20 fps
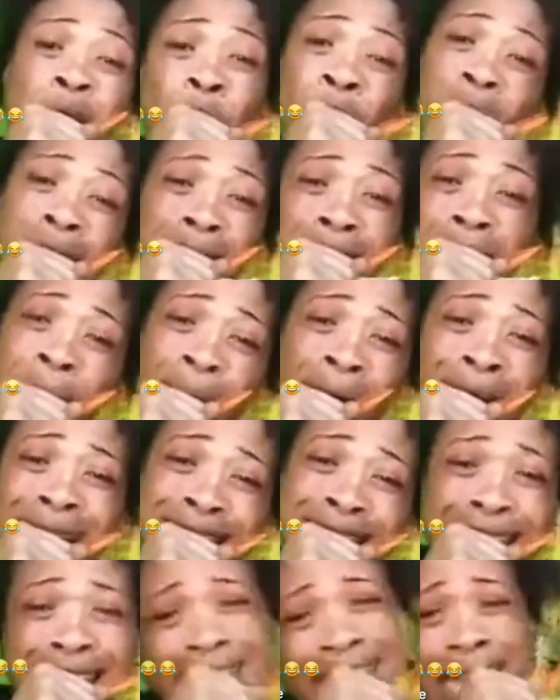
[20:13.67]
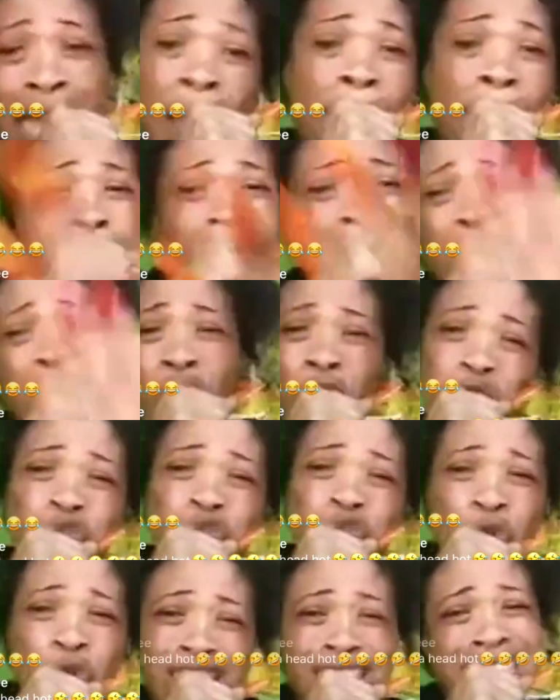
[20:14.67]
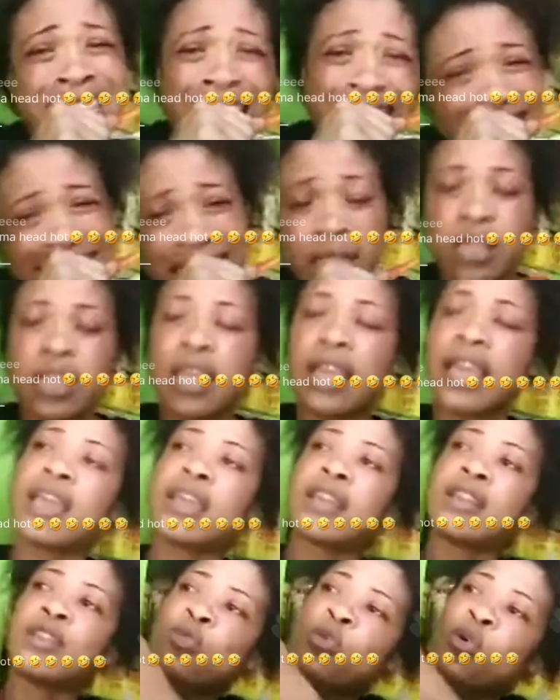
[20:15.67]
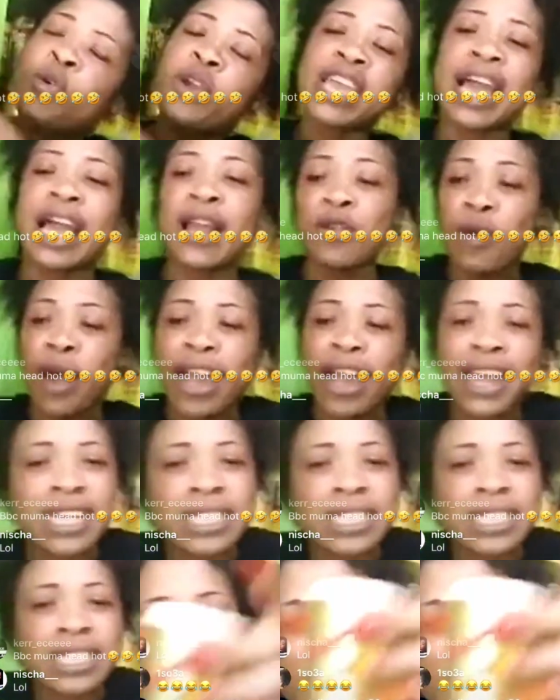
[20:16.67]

Me steady with the matic. Me not run jacket. Hey, no way I do